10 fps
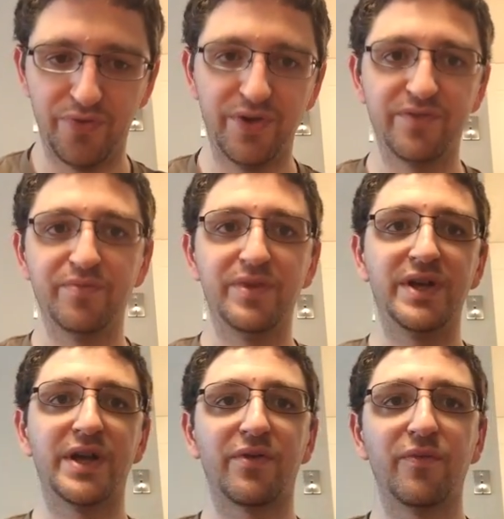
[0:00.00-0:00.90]
Reason
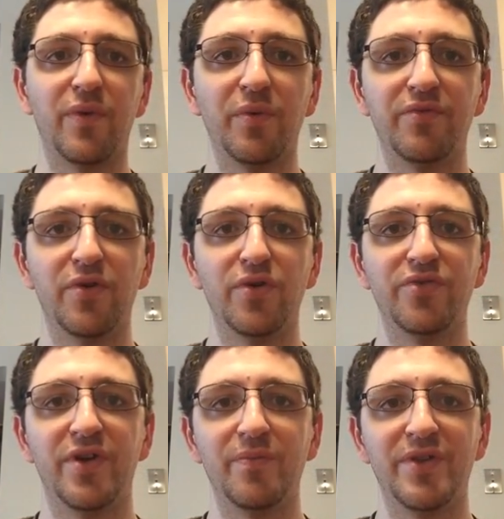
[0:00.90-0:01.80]
being, when we
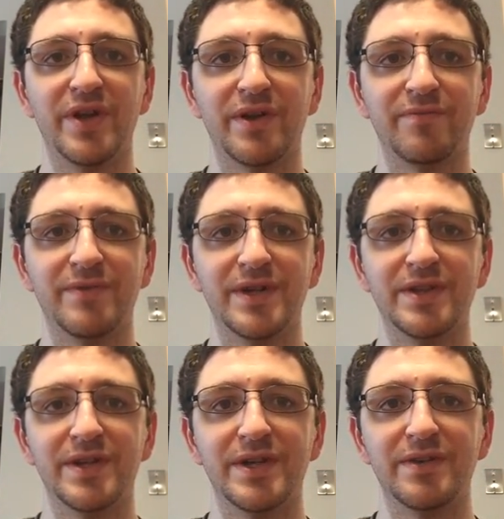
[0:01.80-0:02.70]
fold something
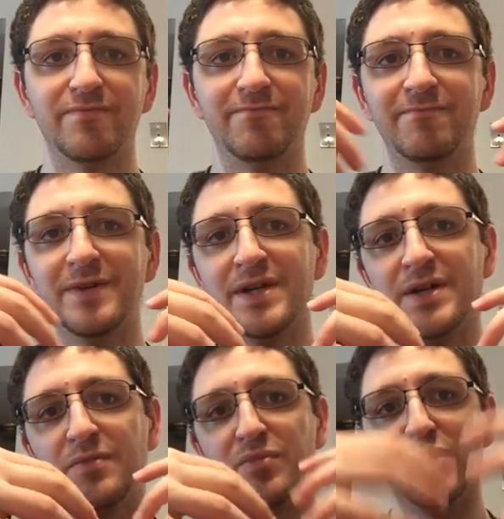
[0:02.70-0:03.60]
and then
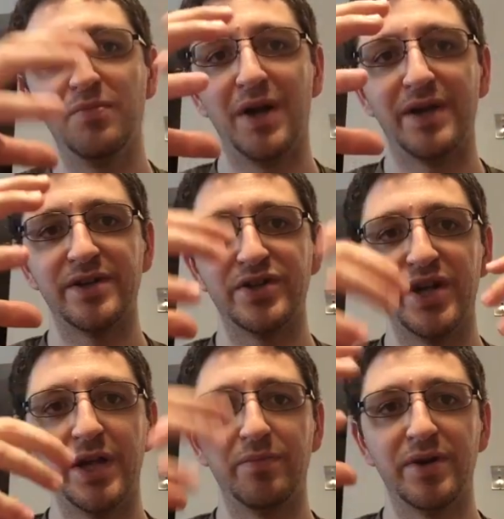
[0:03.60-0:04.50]
pull it back to
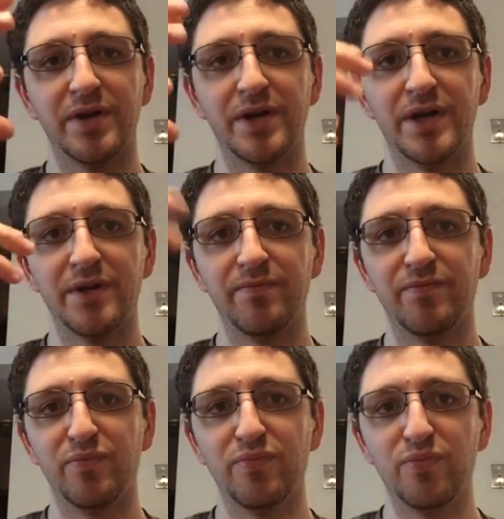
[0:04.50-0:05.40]
shape,
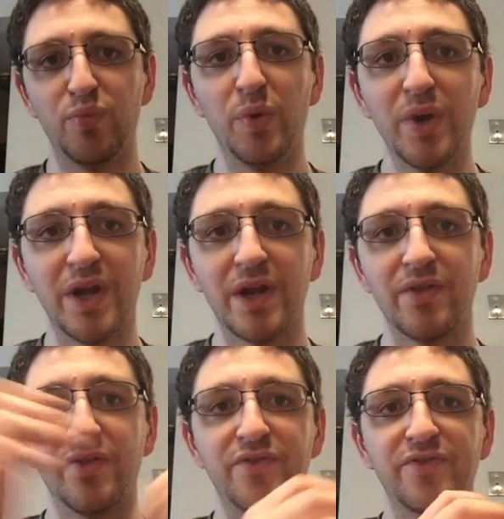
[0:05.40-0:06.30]
we weaken
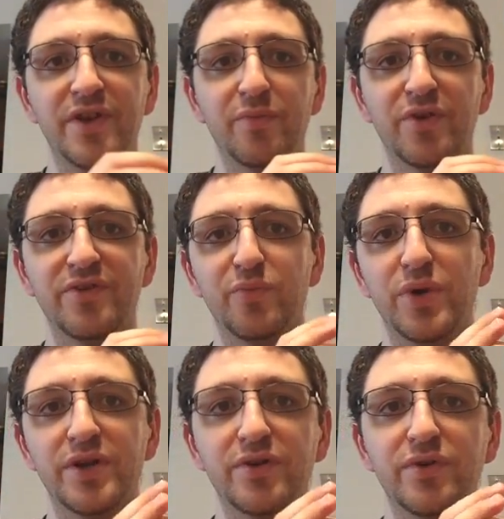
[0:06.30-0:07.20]
it. That's the same reason
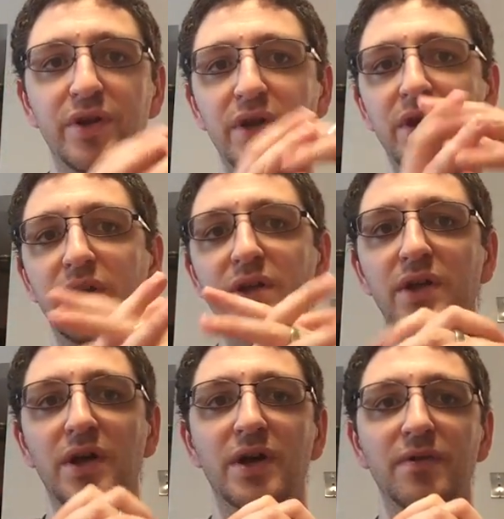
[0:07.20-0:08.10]
we don't
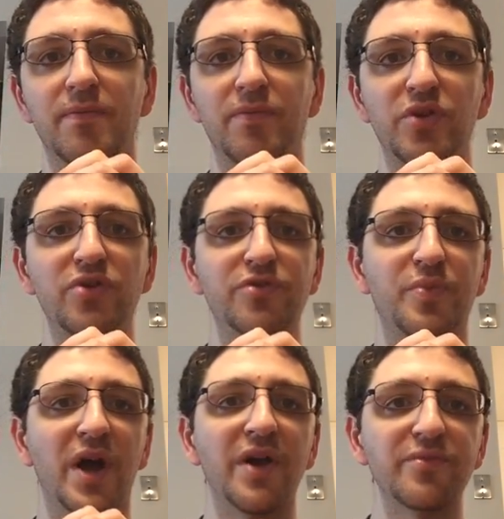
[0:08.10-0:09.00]
use
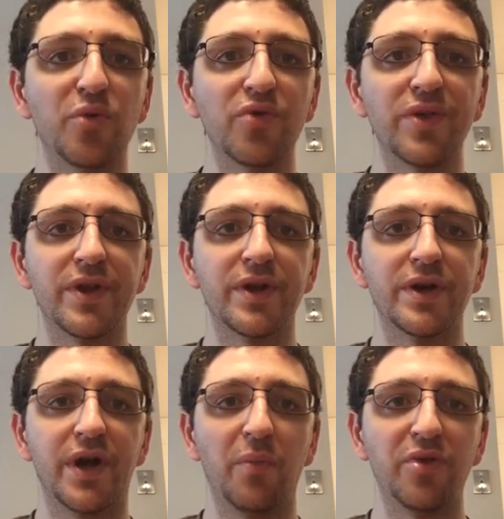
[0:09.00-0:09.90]
brass more than
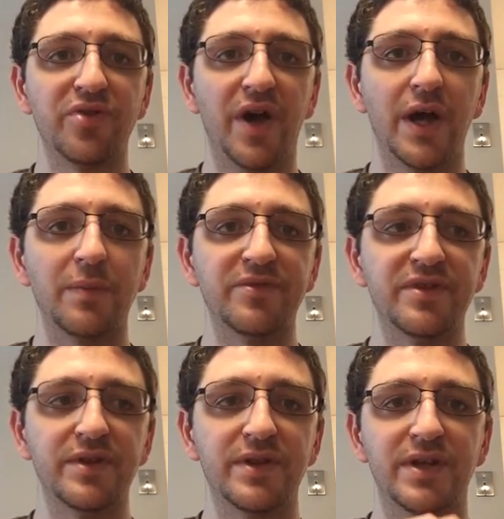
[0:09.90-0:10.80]
a couple times,
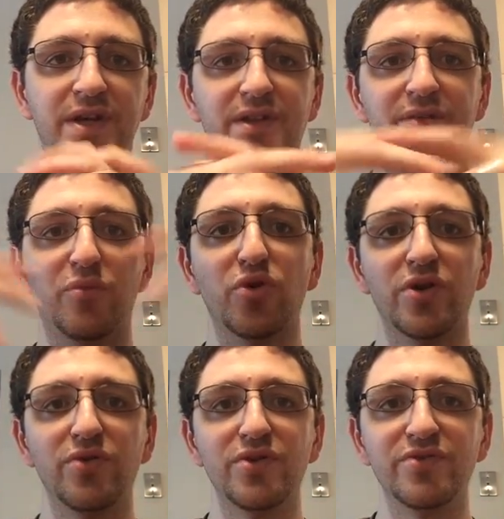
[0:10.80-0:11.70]
and that the more
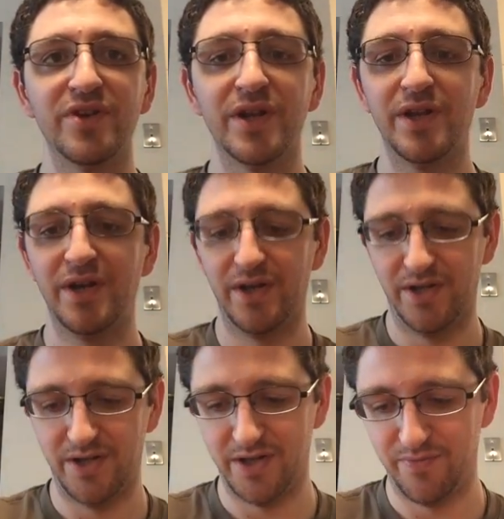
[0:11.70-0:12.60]
you use it,
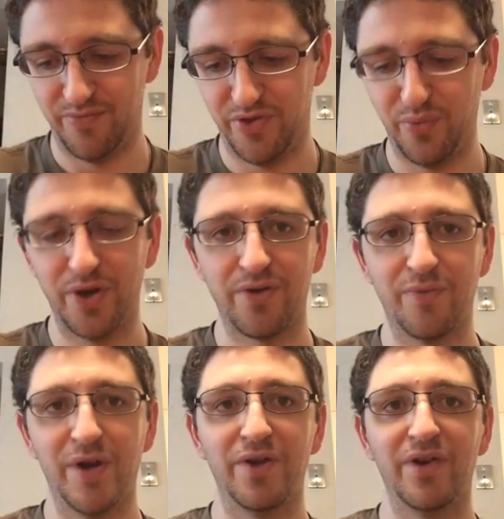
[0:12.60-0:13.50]
the weaker the
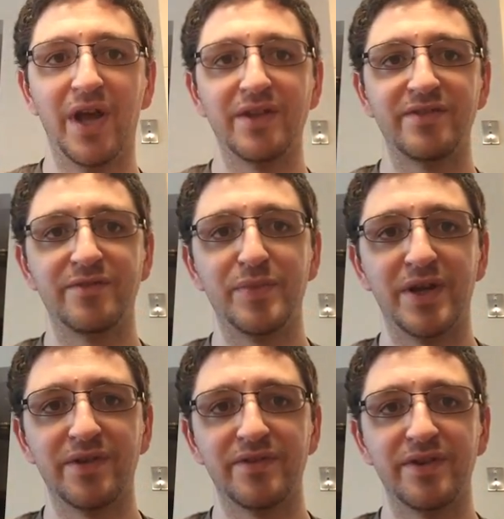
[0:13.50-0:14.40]
metal gets. It's
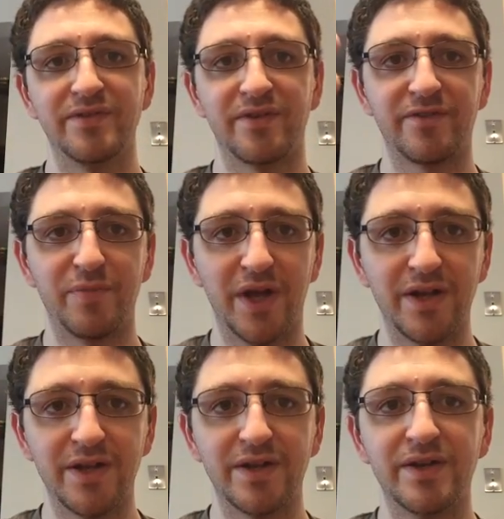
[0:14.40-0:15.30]
because it is
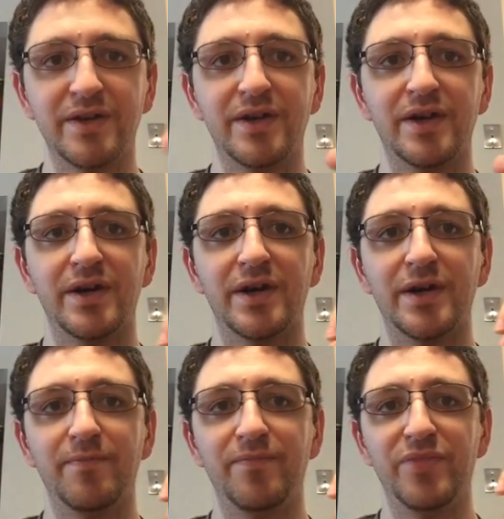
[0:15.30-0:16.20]
expanded
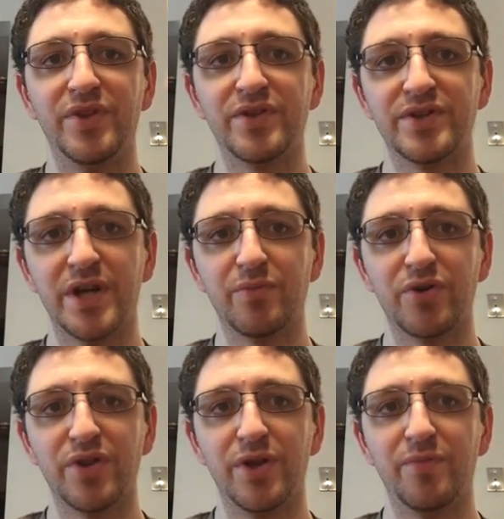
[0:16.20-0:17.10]
in the
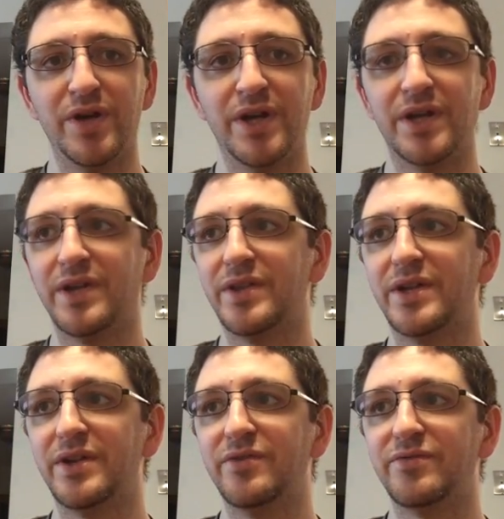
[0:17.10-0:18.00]
chamber a little bit, and
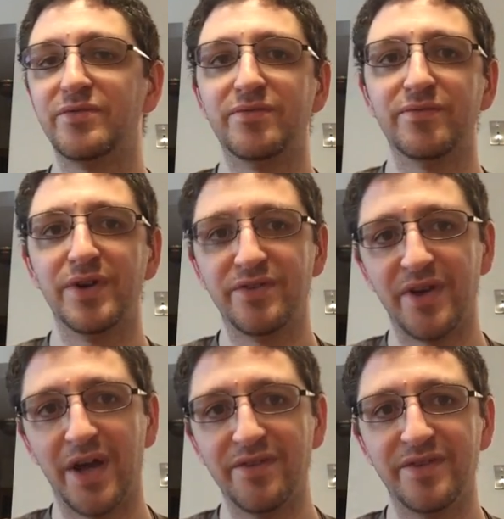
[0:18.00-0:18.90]
then you've
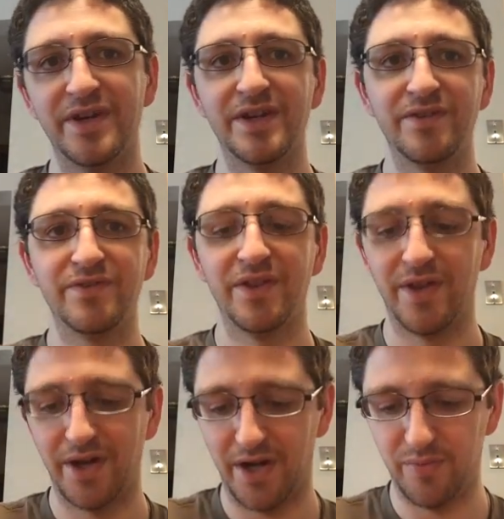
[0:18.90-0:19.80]
resized it, and you've done
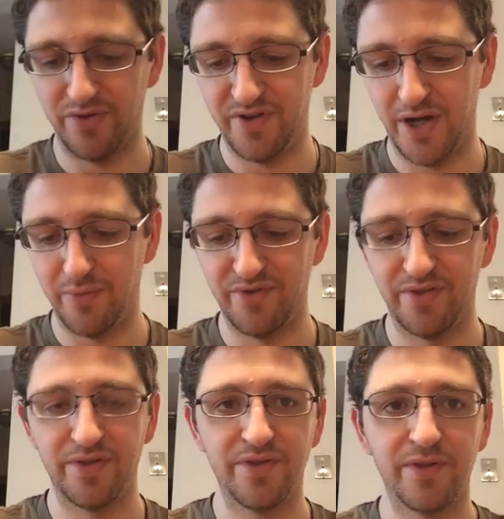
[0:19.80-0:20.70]
that a couple times,
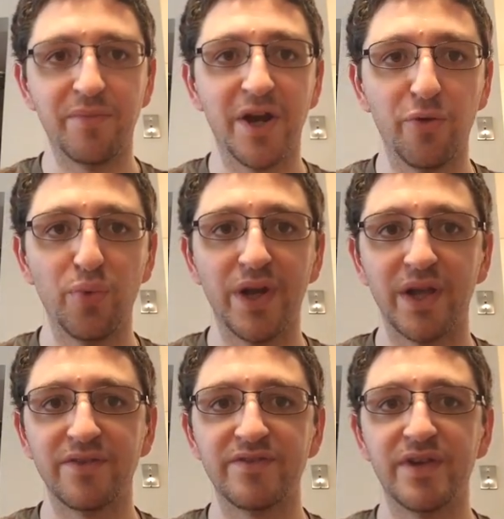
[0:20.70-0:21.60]
and the metal
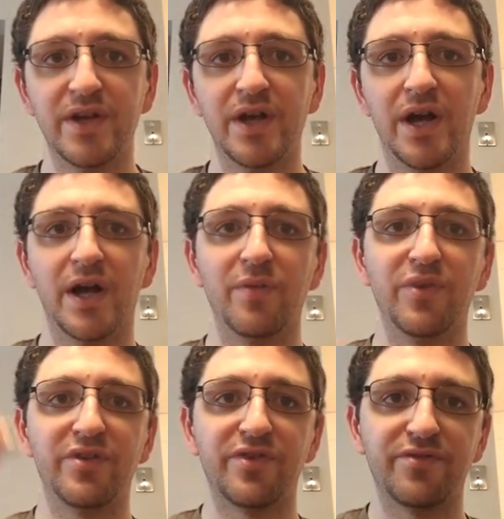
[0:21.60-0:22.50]
weakens.
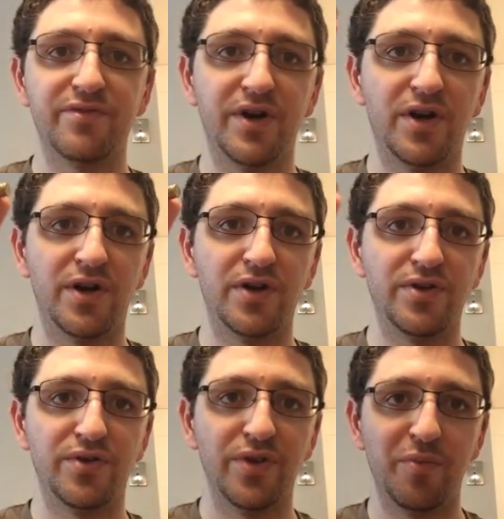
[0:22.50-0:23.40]
These are
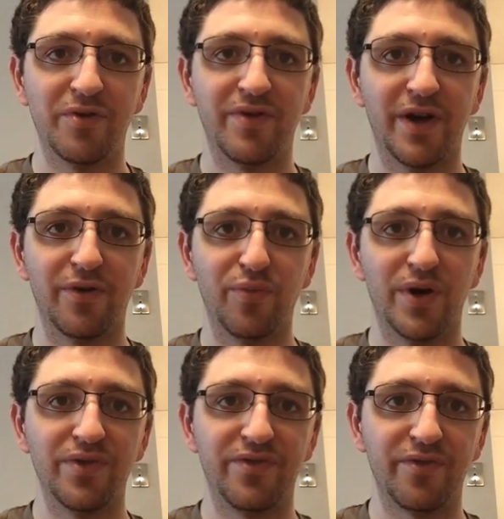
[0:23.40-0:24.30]
all only been fired once.